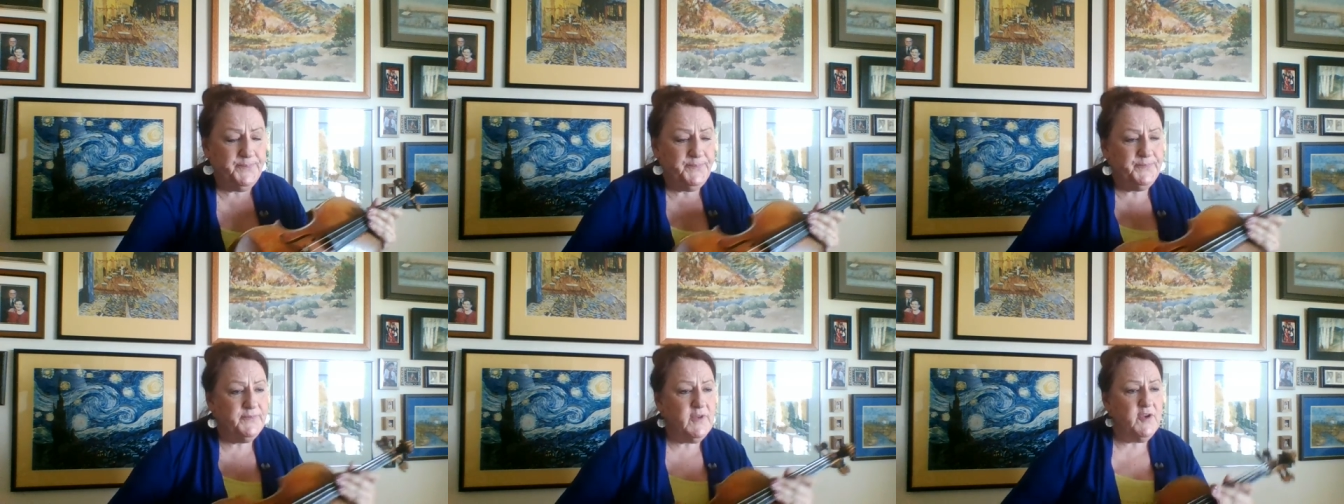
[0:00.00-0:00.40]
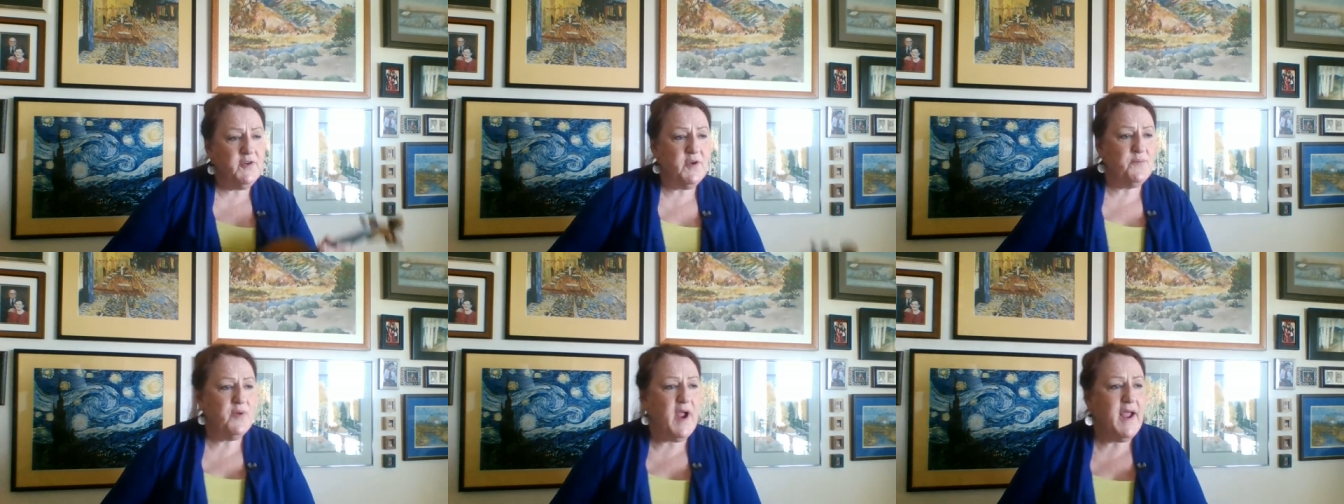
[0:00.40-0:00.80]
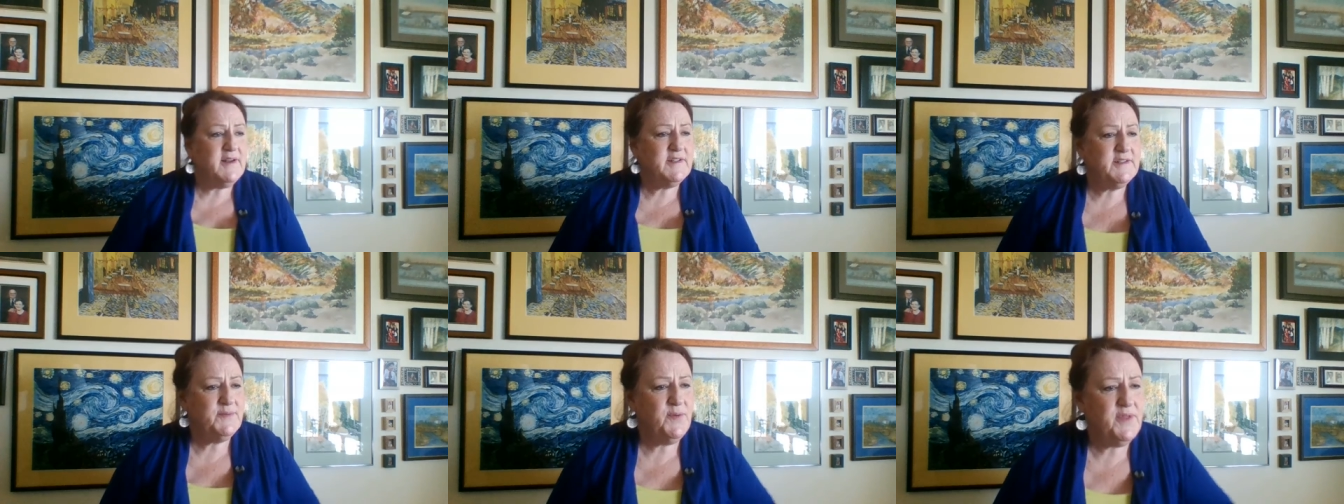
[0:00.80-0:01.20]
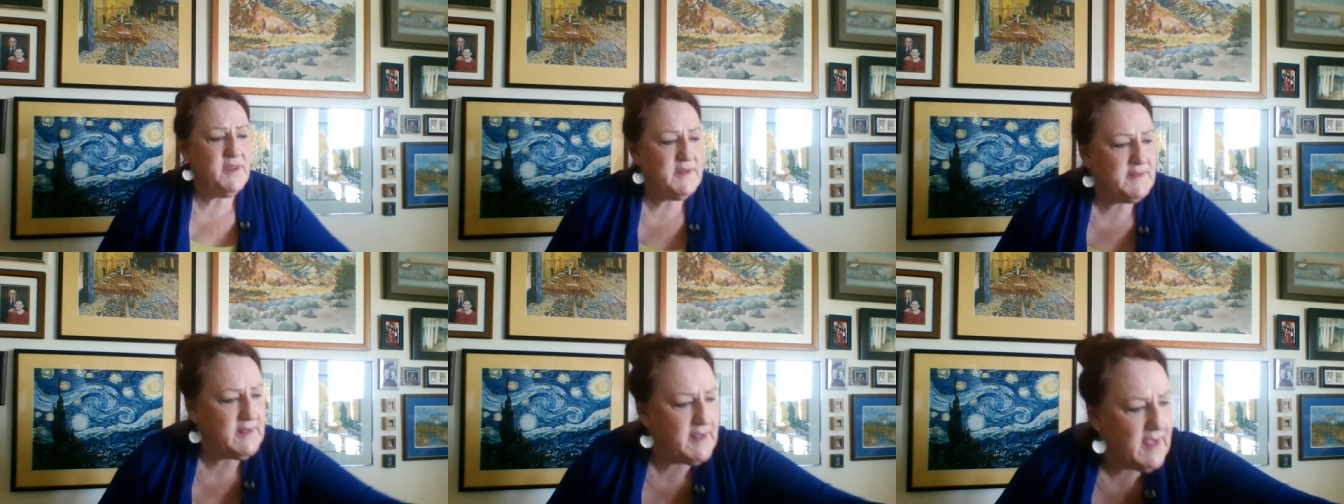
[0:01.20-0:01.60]
you can practice with
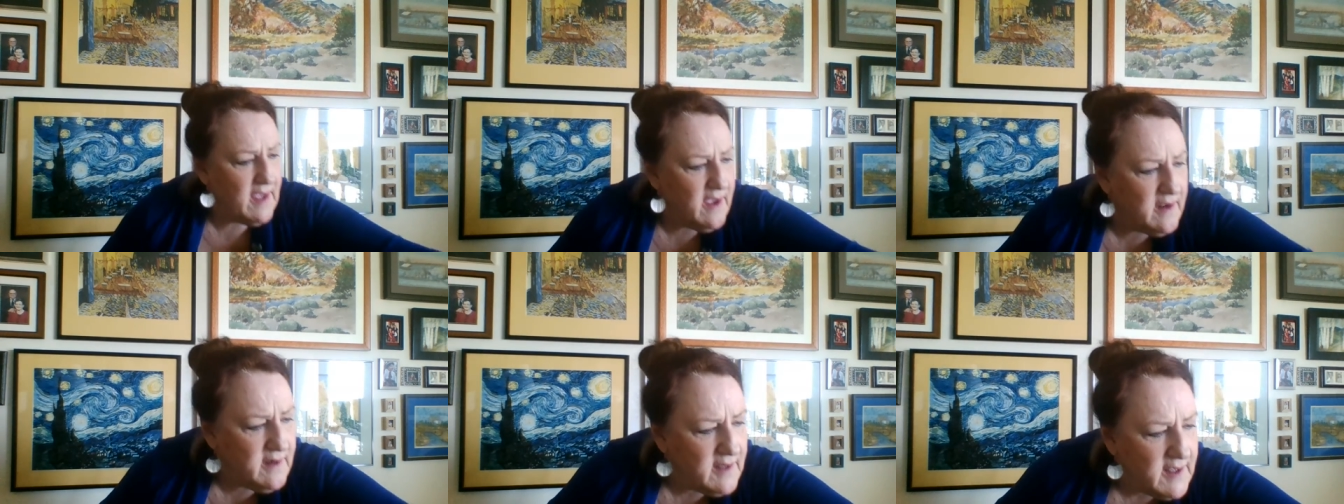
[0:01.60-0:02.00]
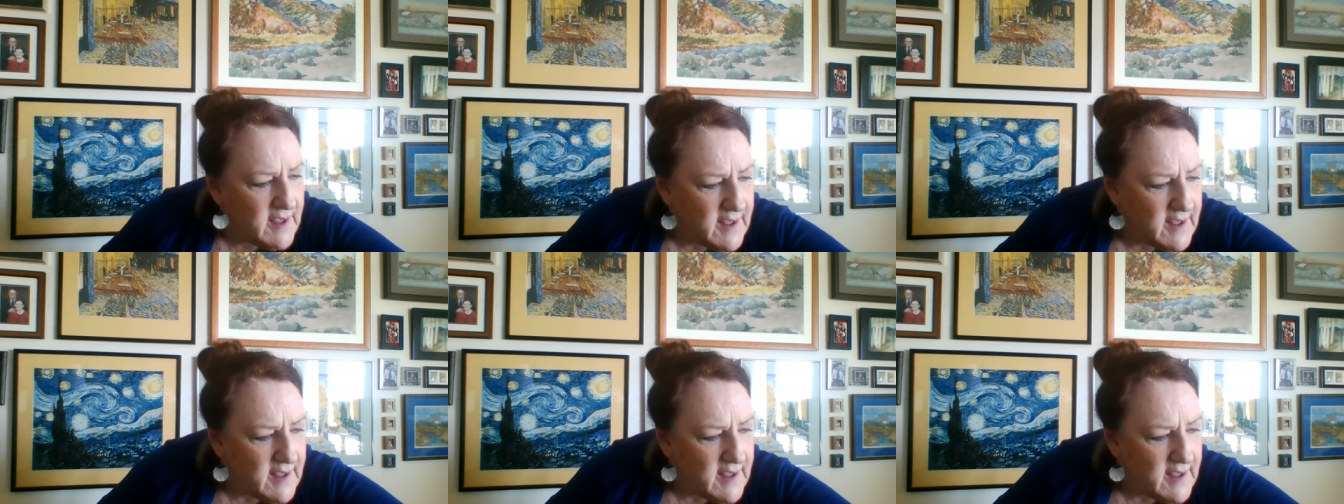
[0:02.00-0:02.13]
this again.